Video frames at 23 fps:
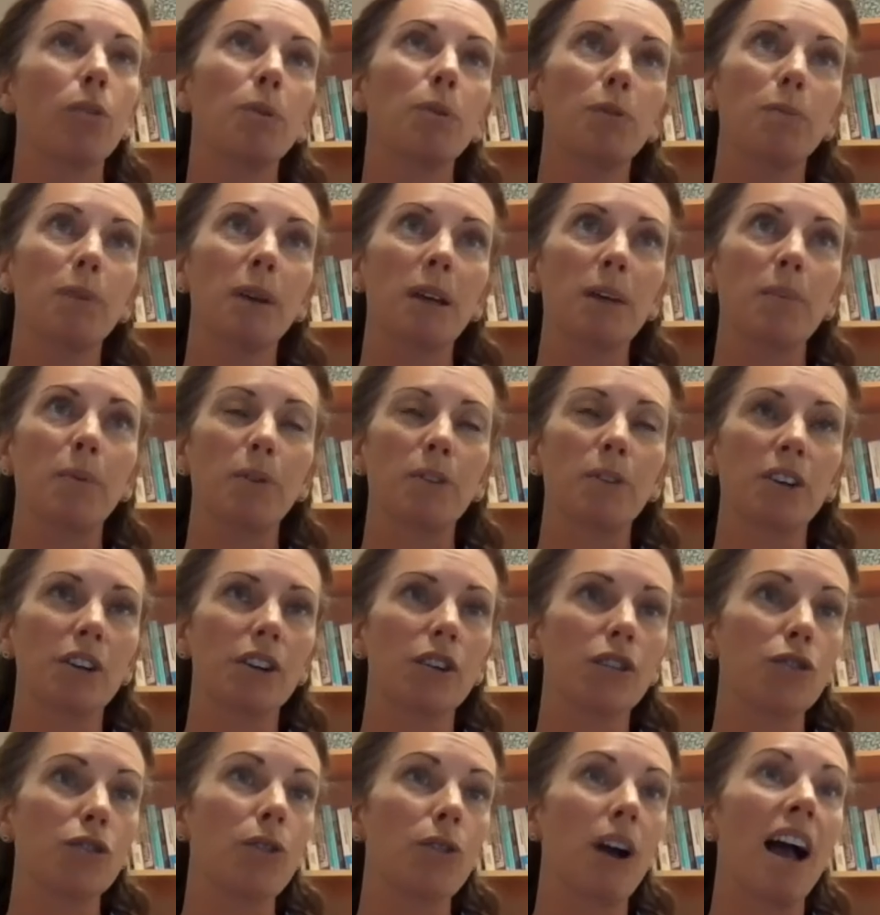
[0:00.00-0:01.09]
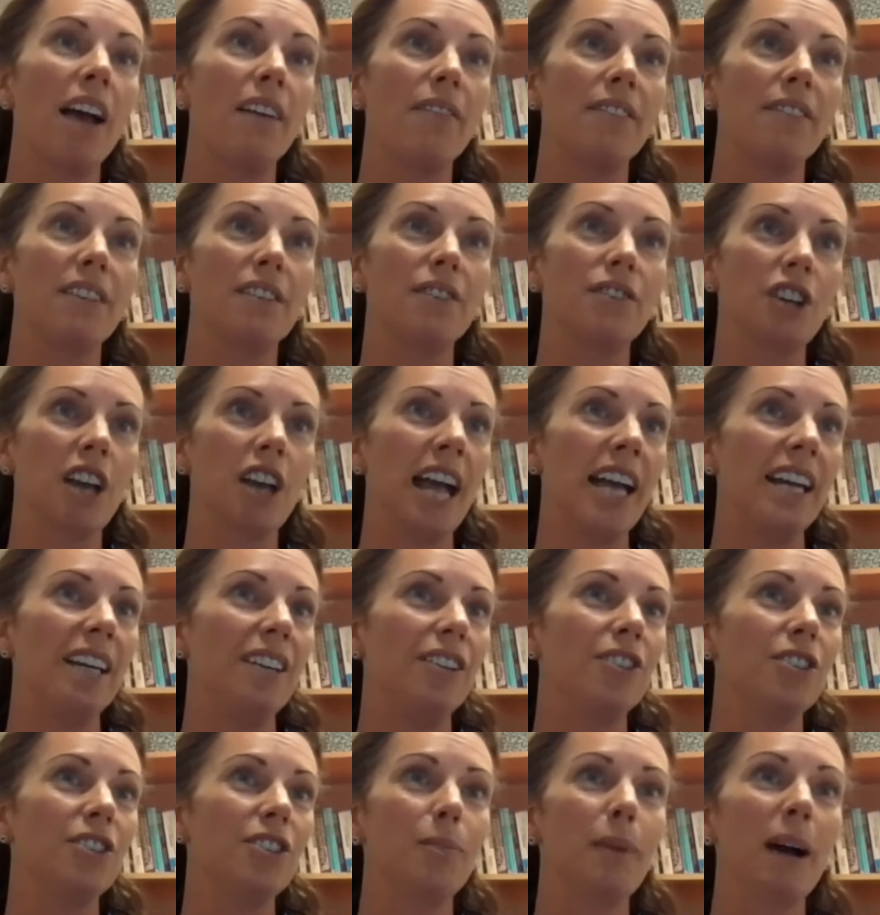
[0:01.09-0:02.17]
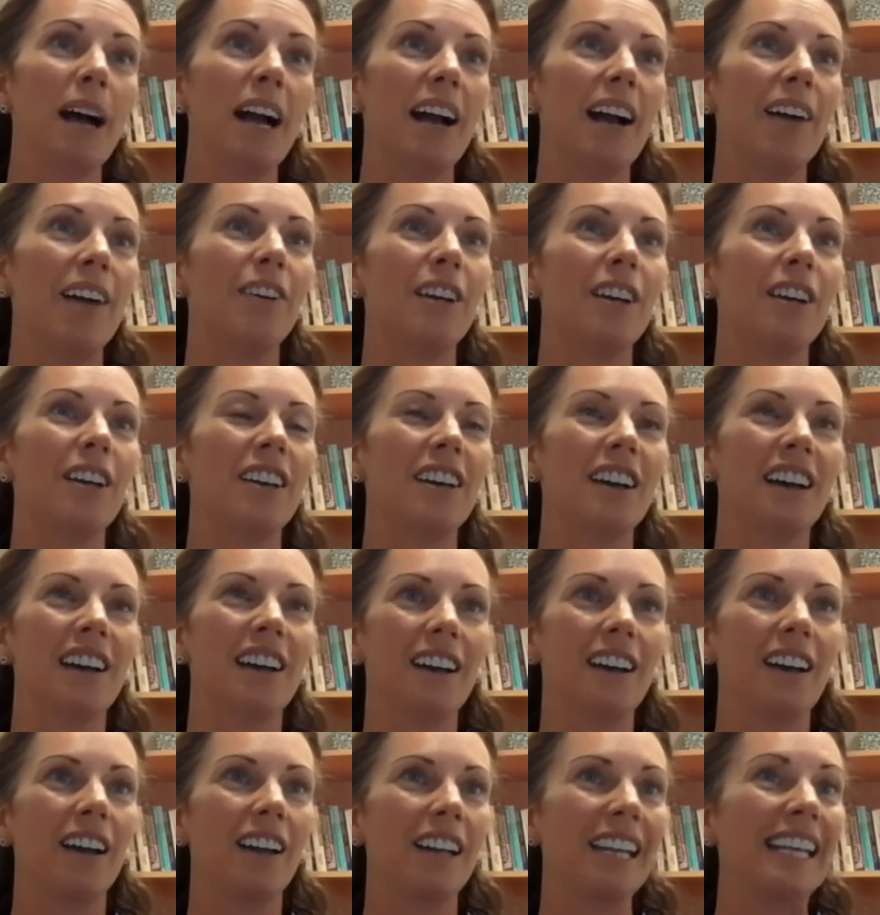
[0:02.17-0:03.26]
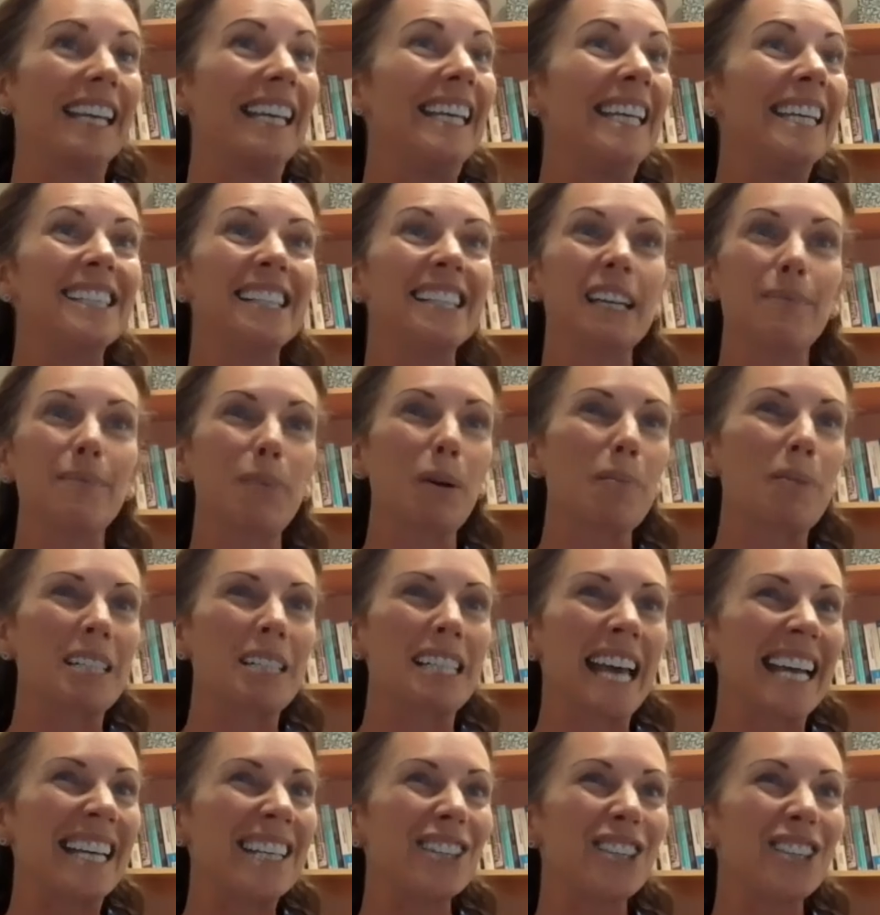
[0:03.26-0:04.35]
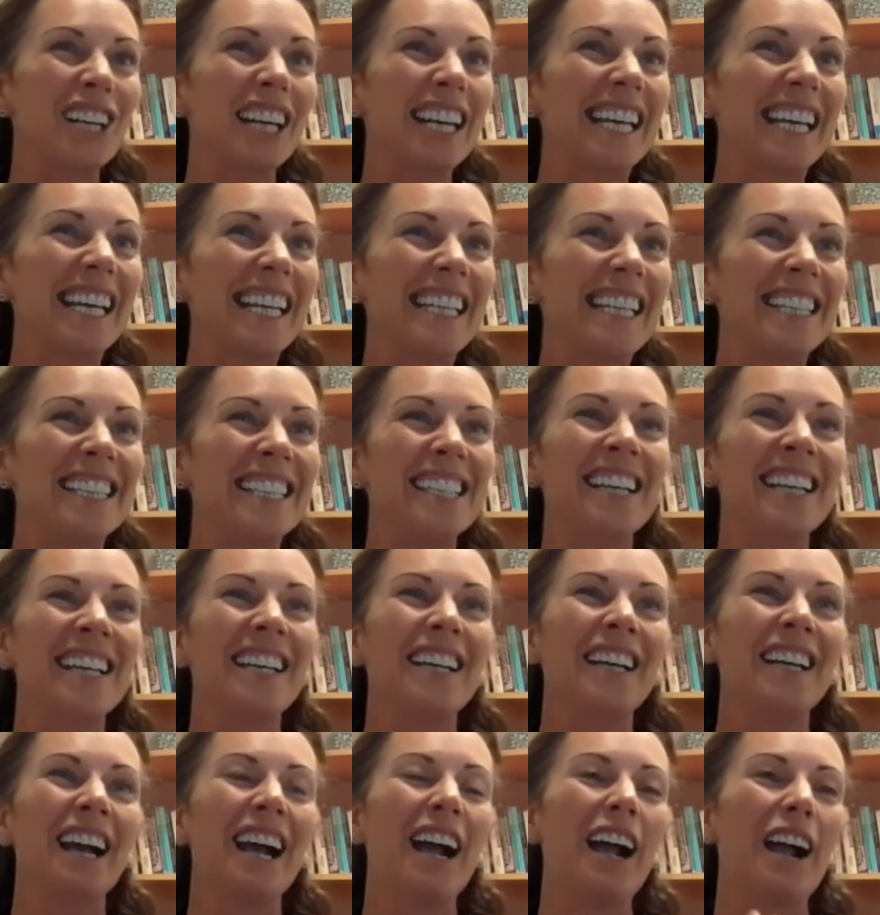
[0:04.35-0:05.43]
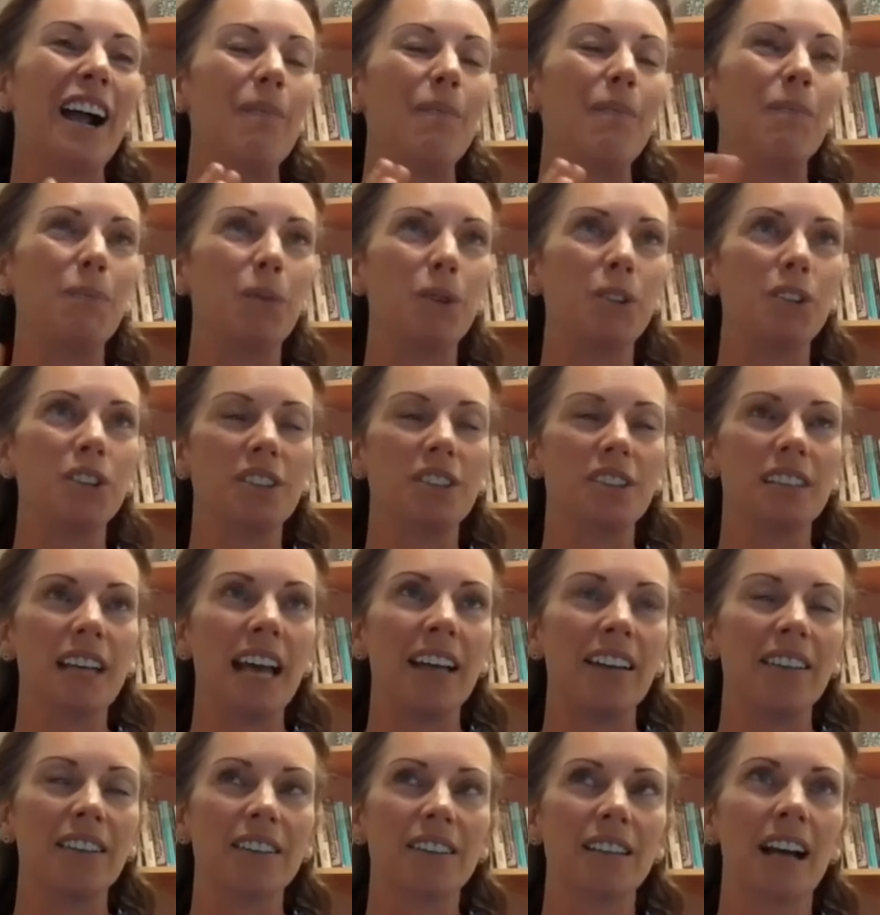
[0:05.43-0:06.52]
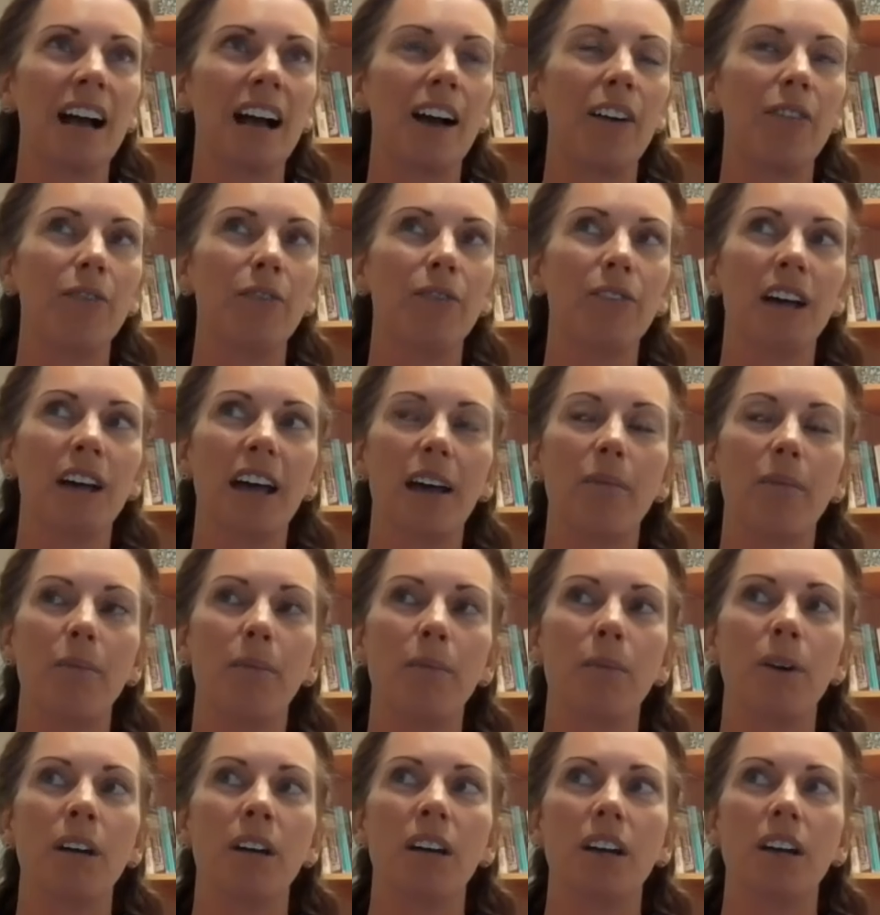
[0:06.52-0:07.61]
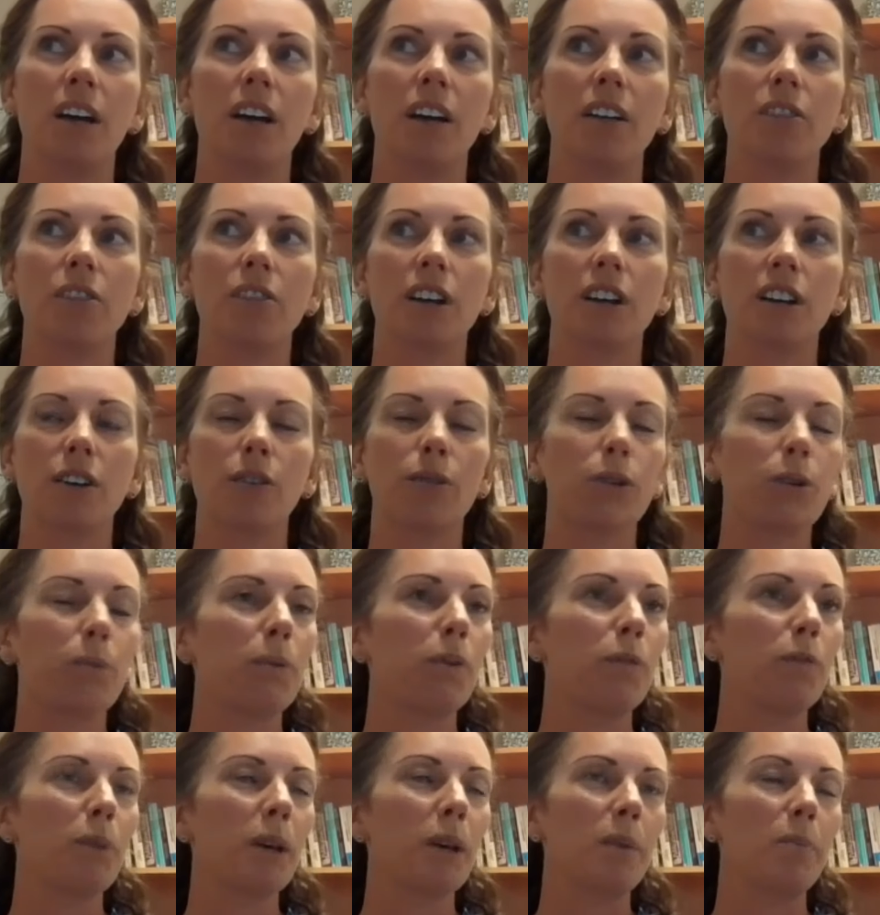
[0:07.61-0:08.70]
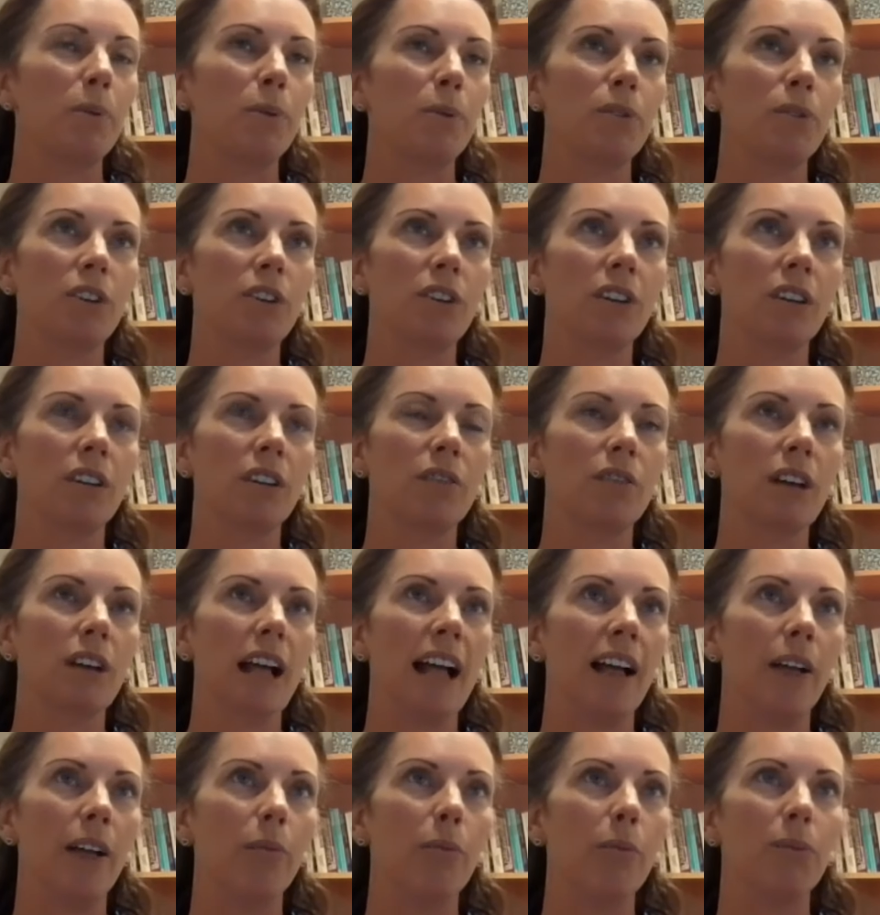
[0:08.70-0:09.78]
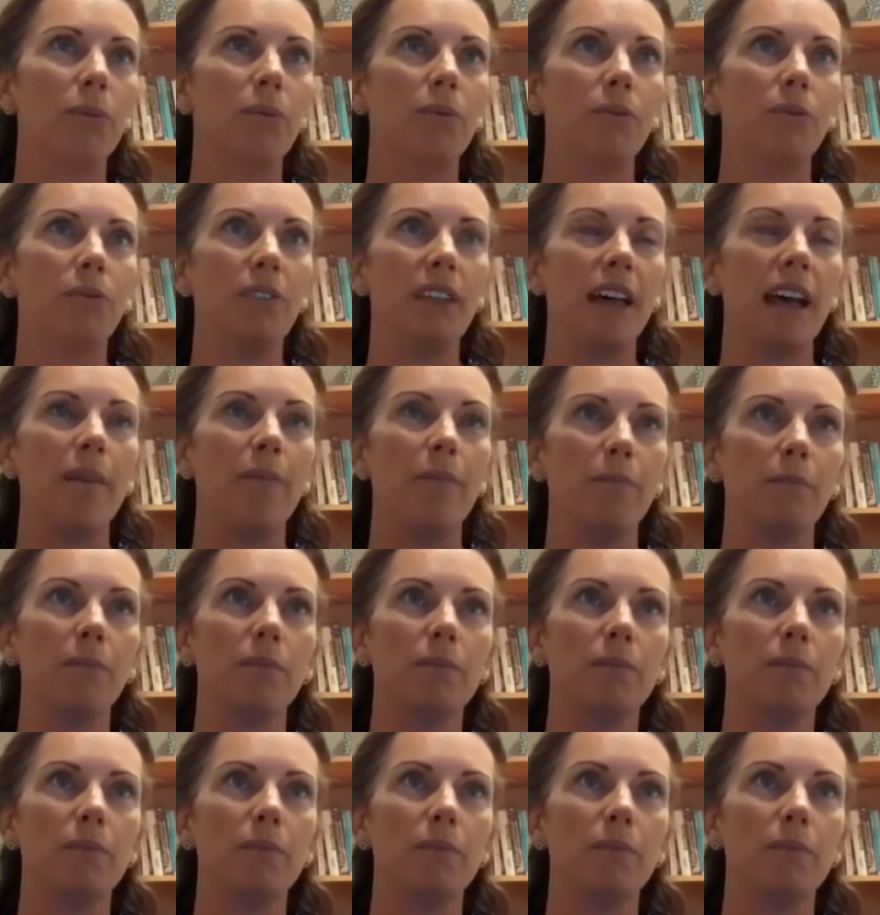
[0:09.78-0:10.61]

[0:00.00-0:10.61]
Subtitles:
of people that can drive this change. You might have a lead, an implementation lead, but you tend to have a group of people that can help them